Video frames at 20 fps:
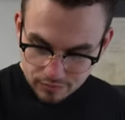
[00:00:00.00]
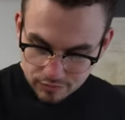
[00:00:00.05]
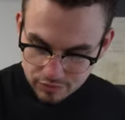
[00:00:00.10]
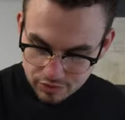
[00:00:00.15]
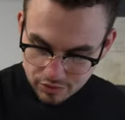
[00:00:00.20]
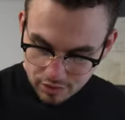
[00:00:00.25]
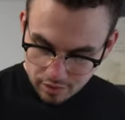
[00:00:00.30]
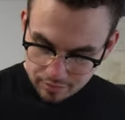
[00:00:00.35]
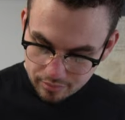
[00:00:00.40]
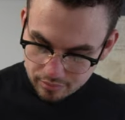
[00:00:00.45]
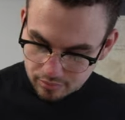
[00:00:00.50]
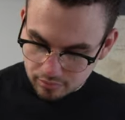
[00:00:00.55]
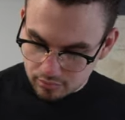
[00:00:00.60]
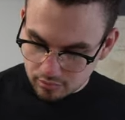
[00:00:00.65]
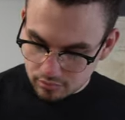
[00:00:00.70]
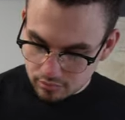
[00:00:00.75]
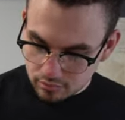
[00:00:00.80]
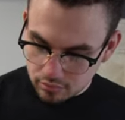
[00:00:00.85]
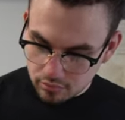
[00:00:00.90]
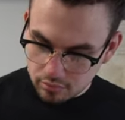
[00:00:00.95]
some
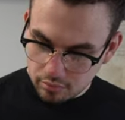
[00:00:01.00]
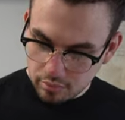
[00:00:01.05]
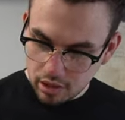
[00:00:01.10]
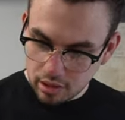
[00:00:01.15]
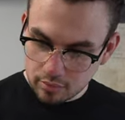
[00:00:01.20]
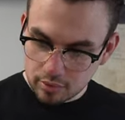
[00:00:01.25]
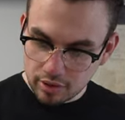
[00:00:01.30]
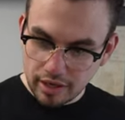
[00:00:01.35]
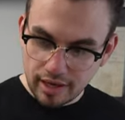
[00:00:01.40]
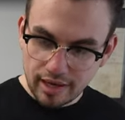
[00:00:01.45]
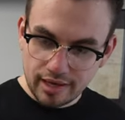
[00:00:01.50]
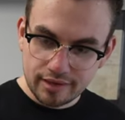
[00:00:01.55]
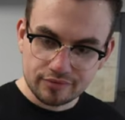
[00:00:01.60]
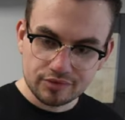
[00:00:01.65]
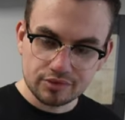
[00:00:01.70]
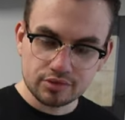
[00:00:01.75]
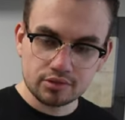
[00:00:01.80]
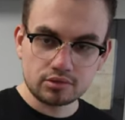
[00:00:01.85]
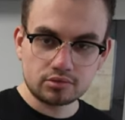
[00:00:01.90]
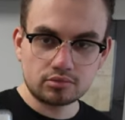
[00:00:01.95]
Barber
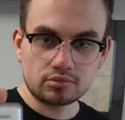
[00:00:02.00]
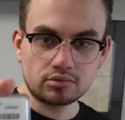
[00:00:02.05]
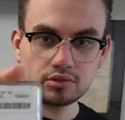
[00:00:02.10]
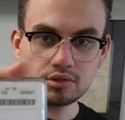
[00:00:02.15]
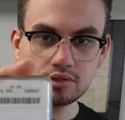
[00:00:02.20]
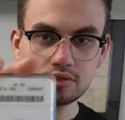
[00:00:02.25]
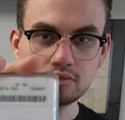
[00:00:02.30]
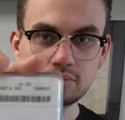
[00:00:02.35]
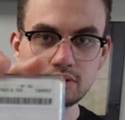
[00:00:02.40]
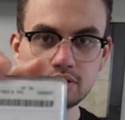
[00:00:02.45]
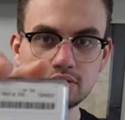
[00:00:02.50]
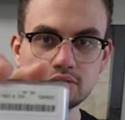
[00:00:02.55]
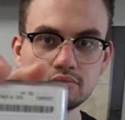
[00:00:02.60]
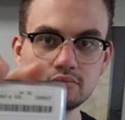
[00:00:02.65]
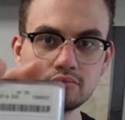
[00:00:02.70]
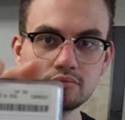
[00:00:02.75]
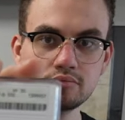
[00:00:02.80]
halves, a little bit,